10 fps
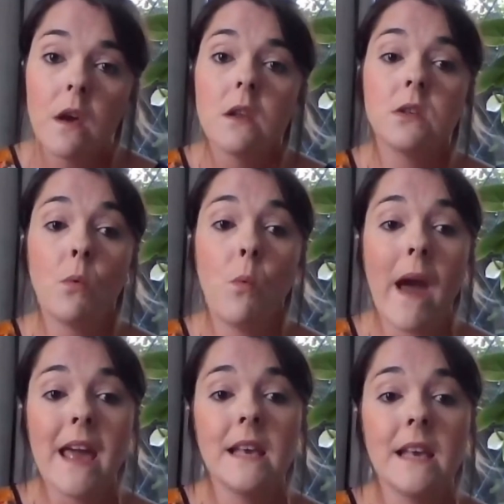to
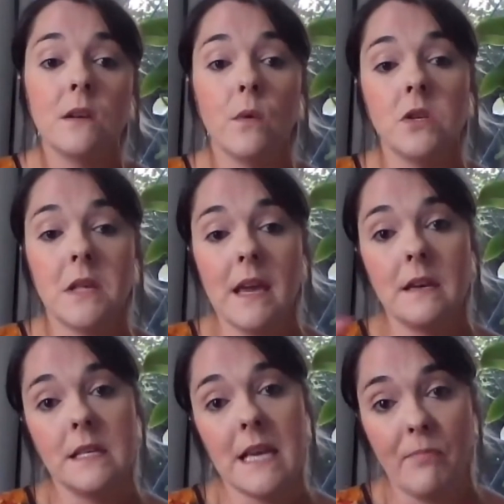ways in which they can
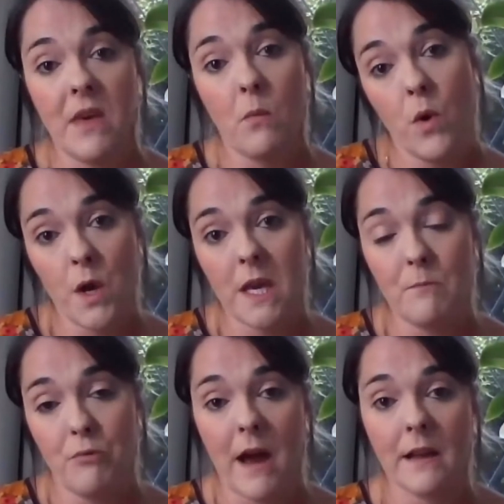adapt their working
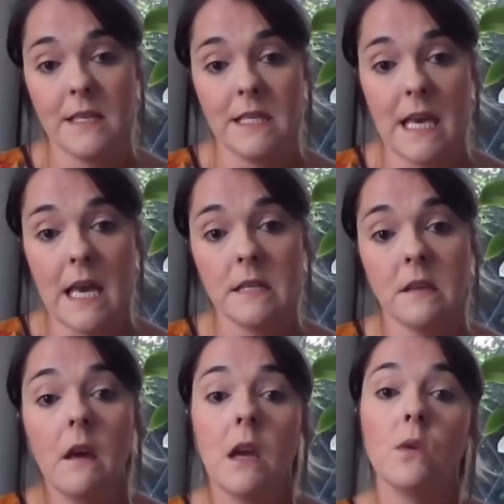practices
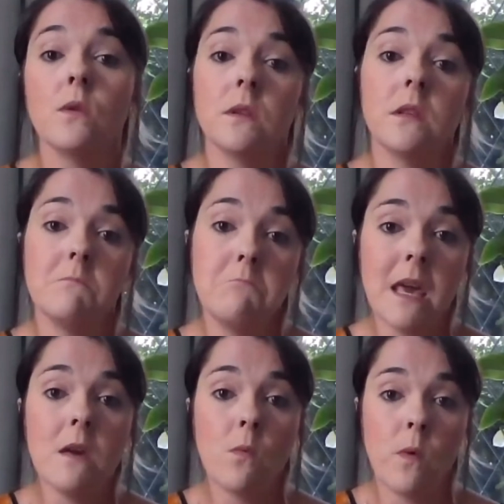in order to
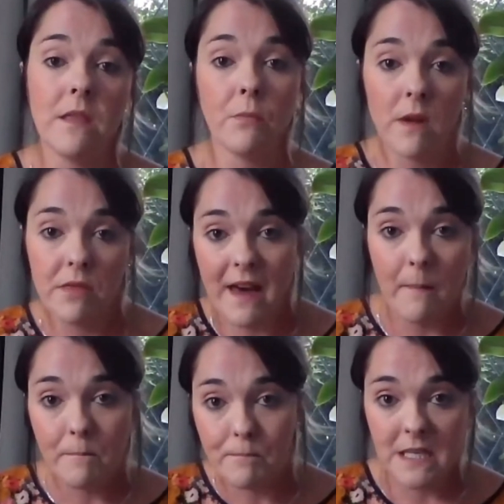meet with that
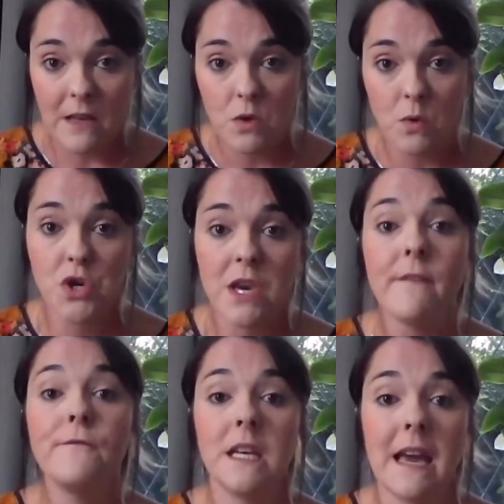potential
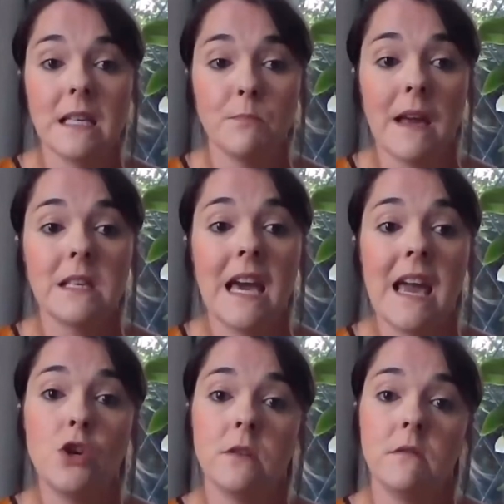shift in
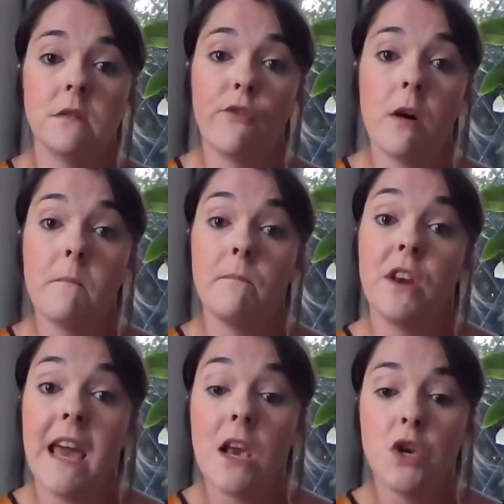expectations from the
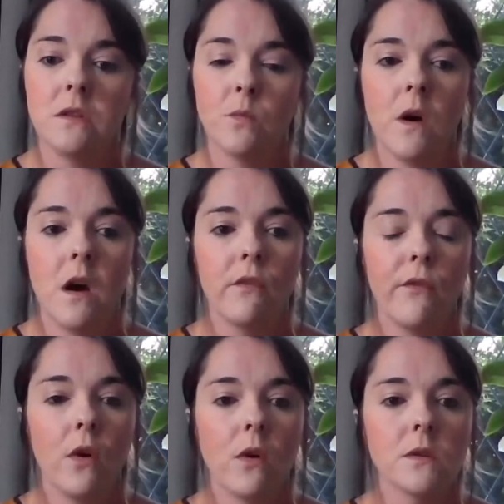nation's
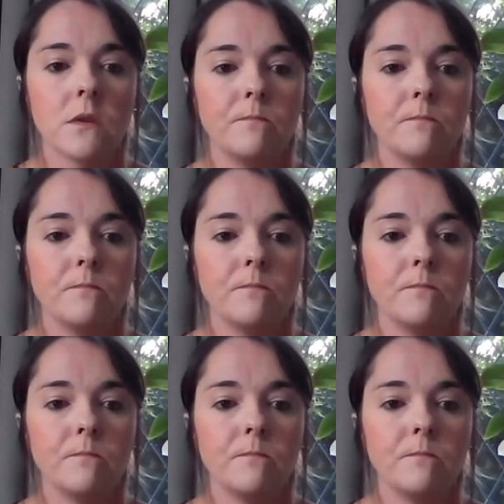workforce.